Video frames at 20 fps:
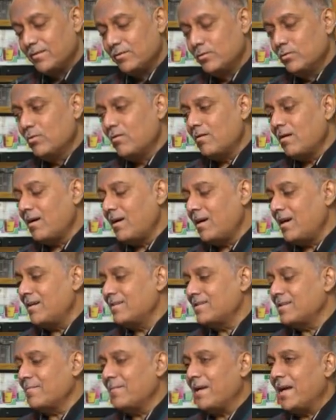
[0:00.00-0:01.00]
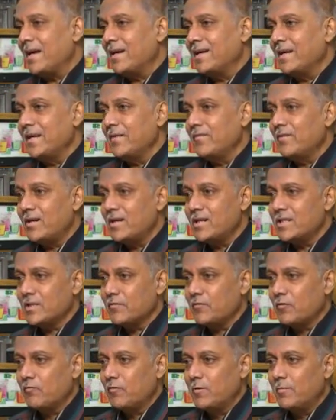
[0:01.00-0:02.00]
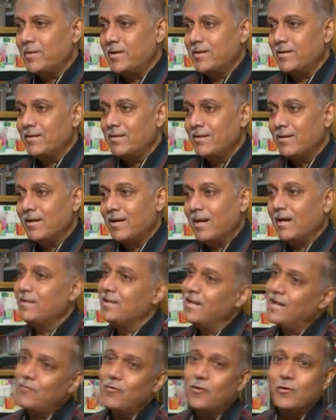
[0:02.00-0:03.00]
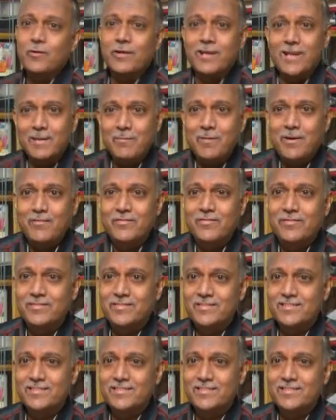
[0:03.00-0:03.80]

You heard some angry words of a woman and therefore you came off.